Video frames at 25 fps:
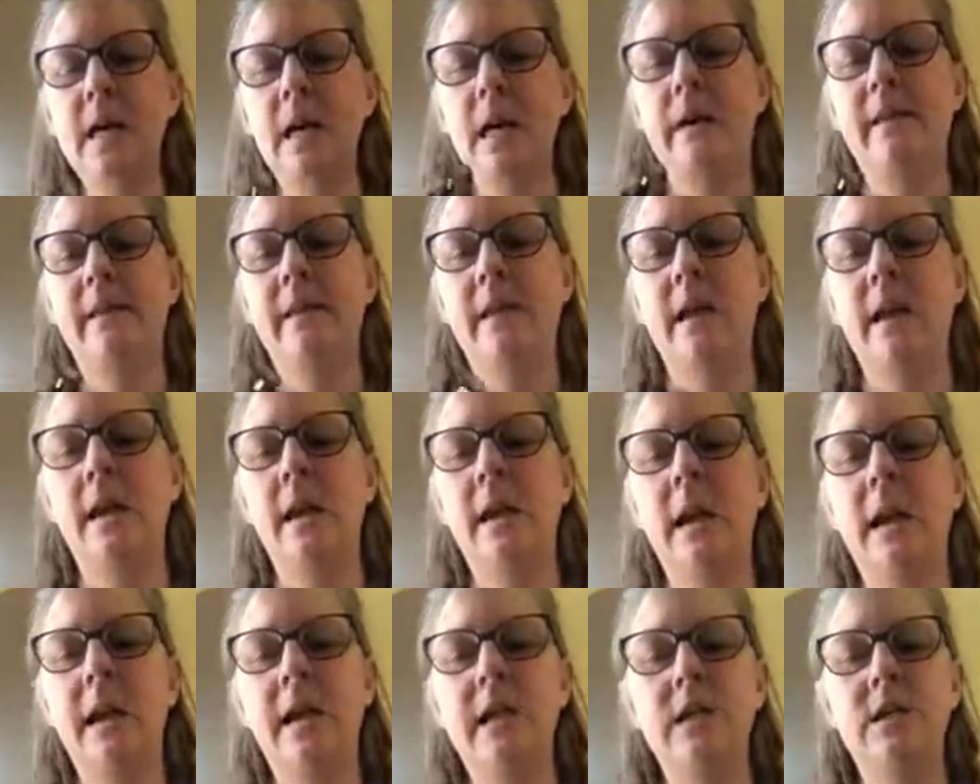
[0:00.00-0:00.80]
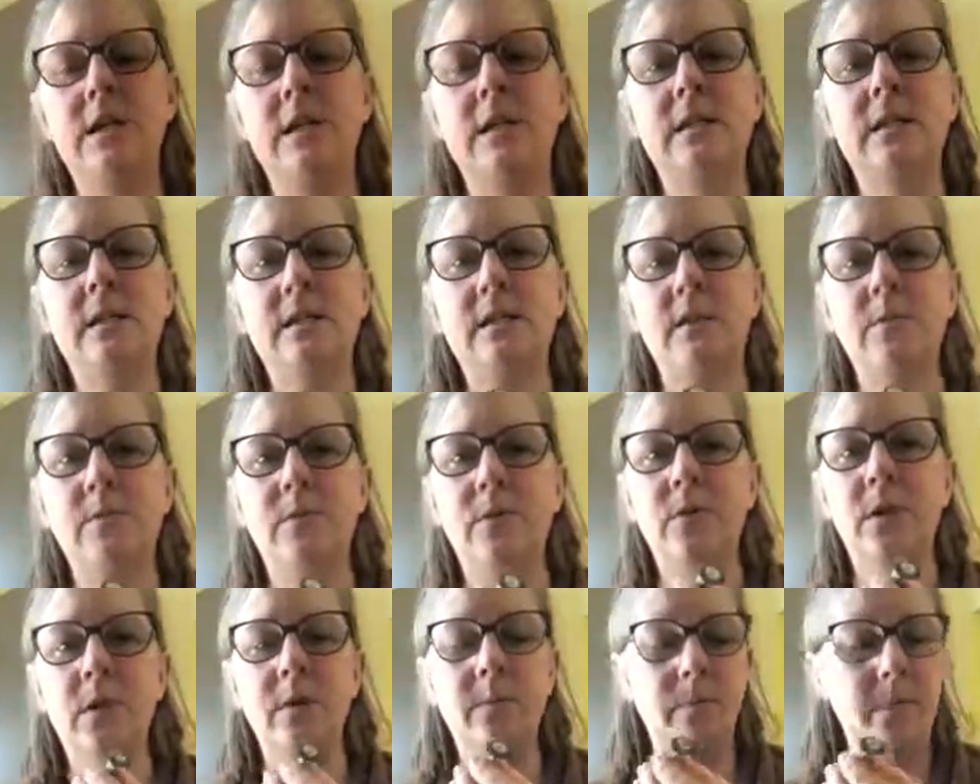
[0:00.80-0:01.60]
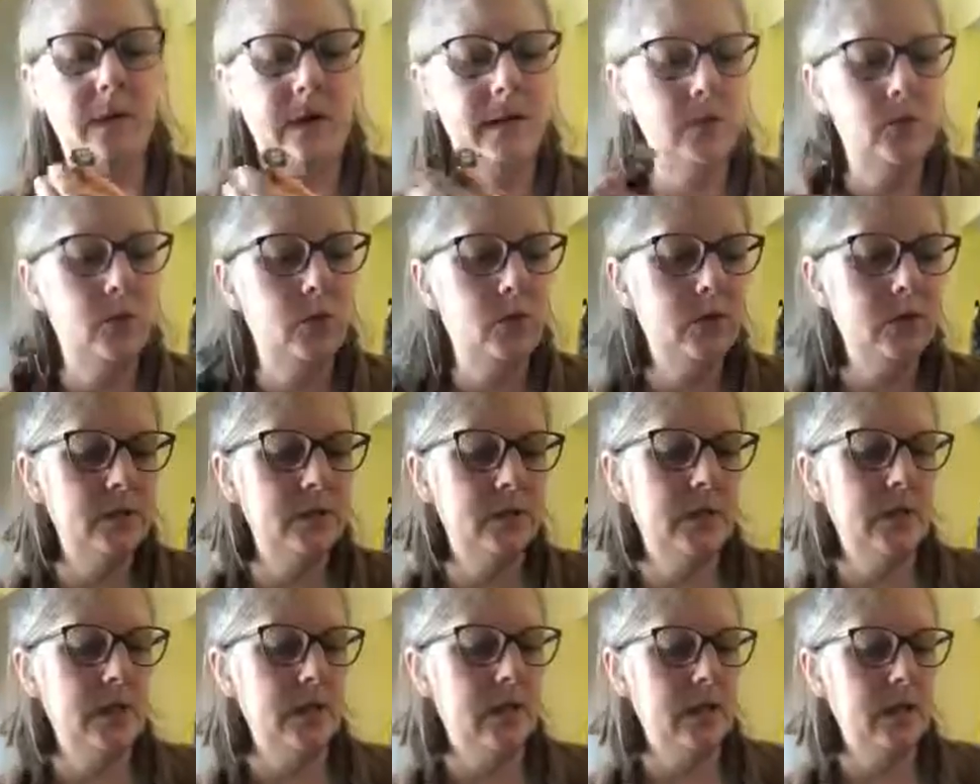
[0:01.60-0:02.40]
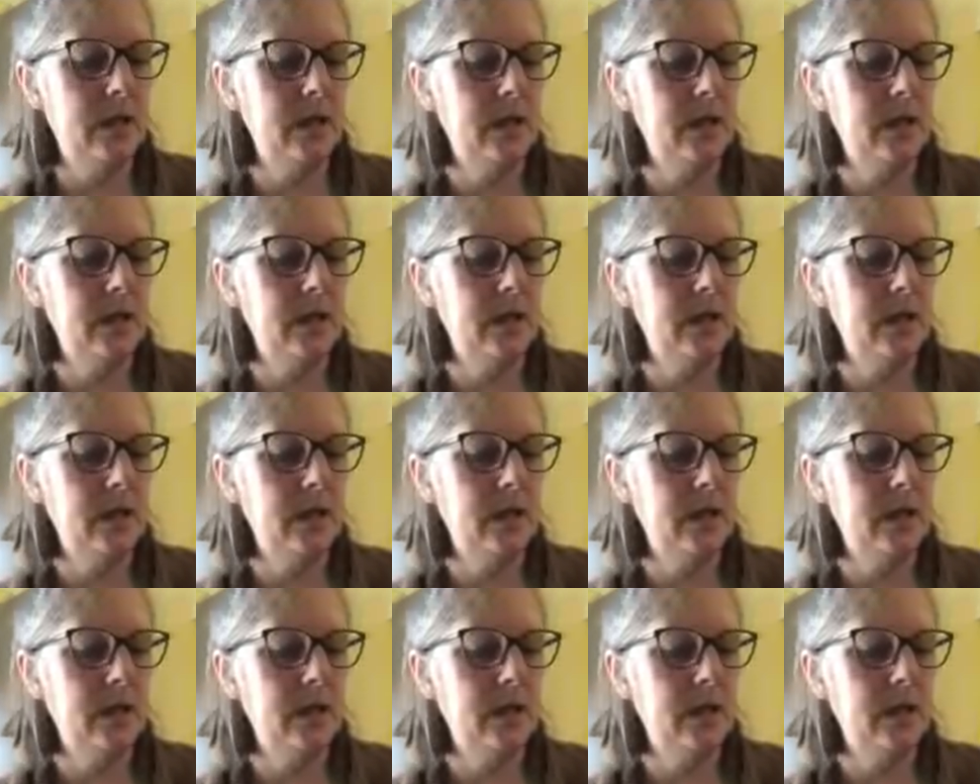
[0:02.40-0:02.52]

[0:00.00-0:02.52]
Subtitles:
And then I just put my tools in here.